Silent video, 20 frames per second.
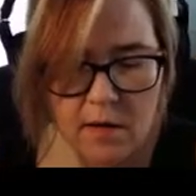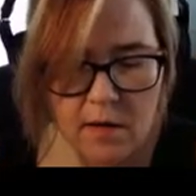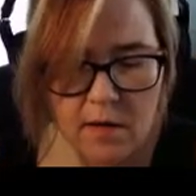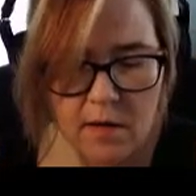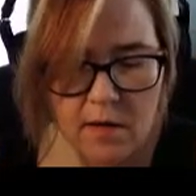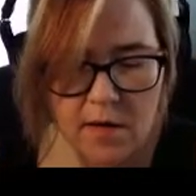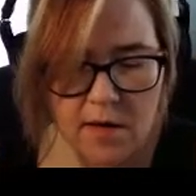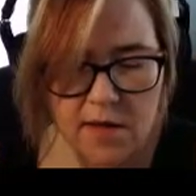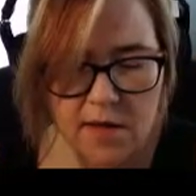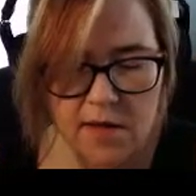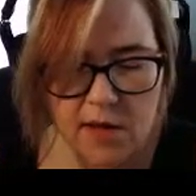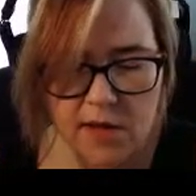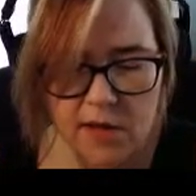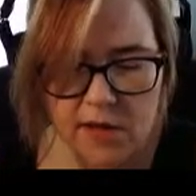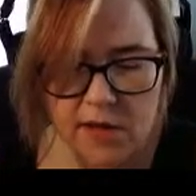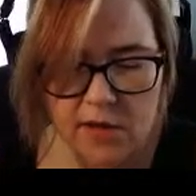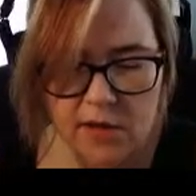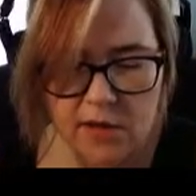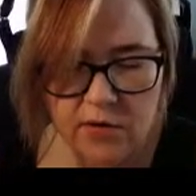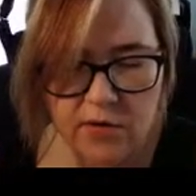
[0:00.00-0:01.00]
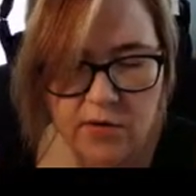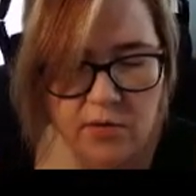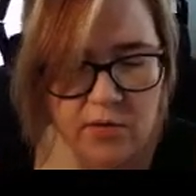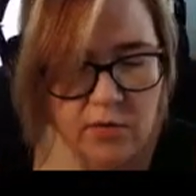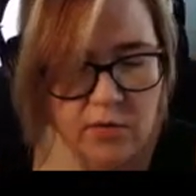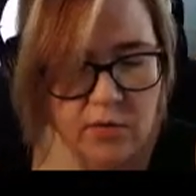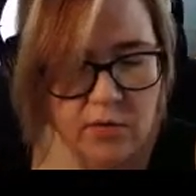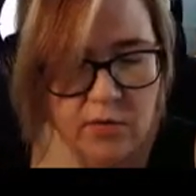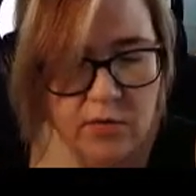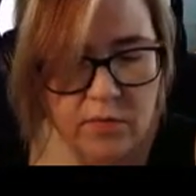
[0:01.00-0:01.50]
And as long as
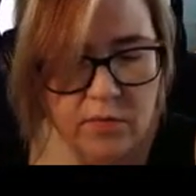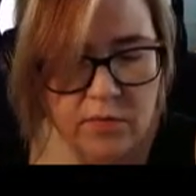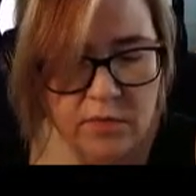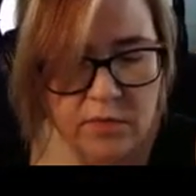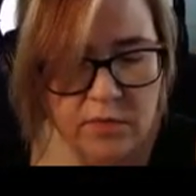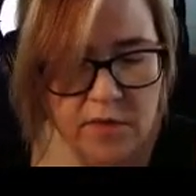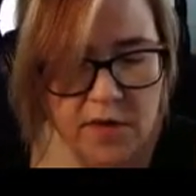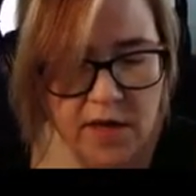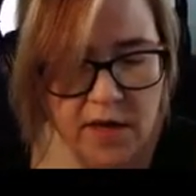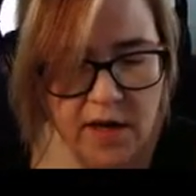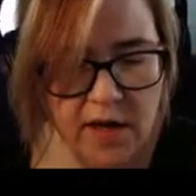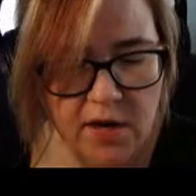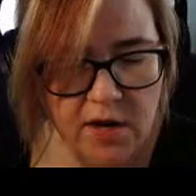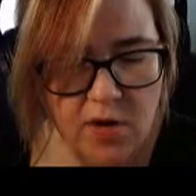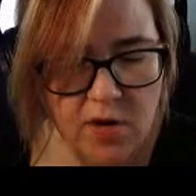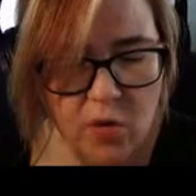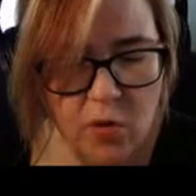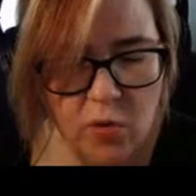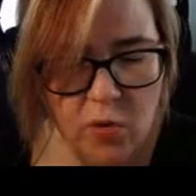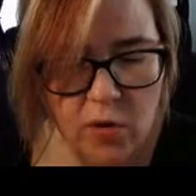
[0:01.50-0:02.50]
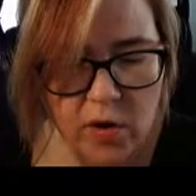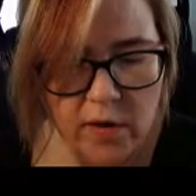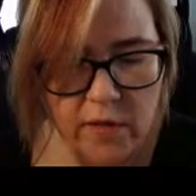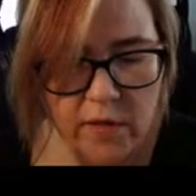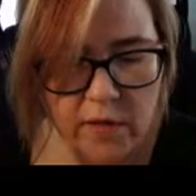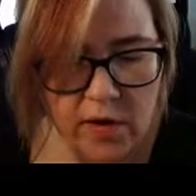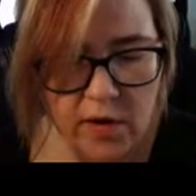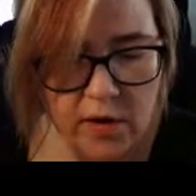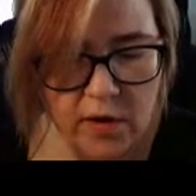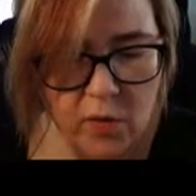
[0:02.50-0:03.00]
you take note of
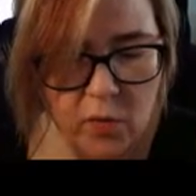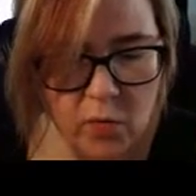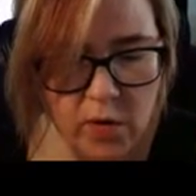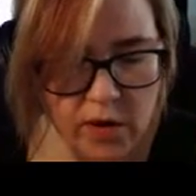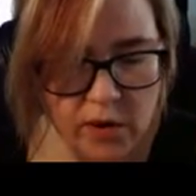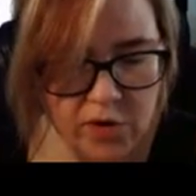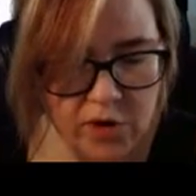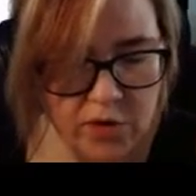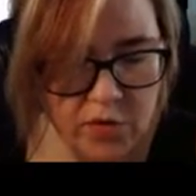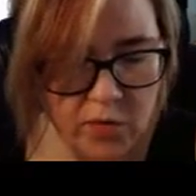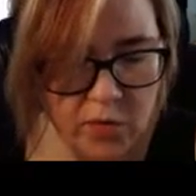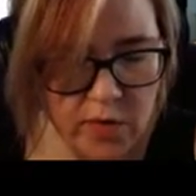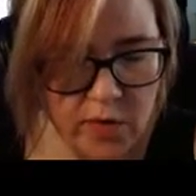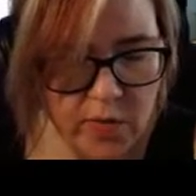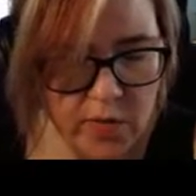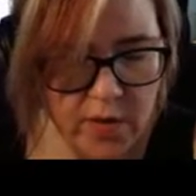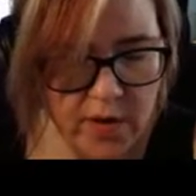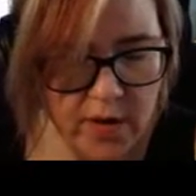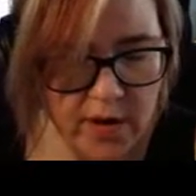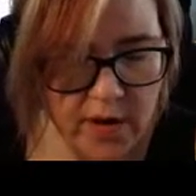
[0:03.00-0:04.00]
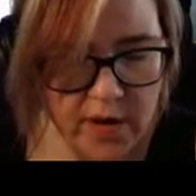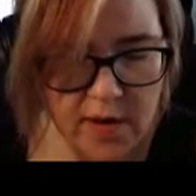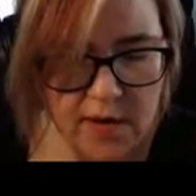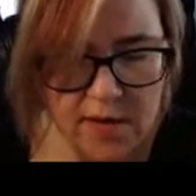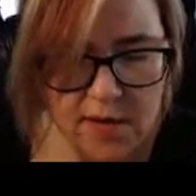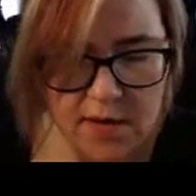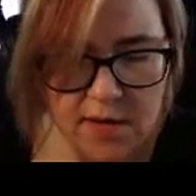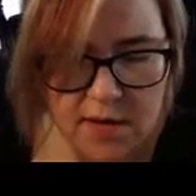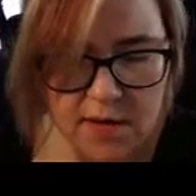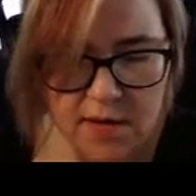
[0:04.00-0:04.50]
it and watch the
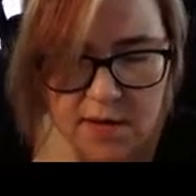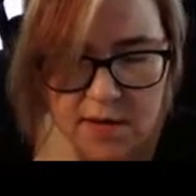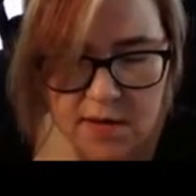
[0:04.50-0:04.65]
replays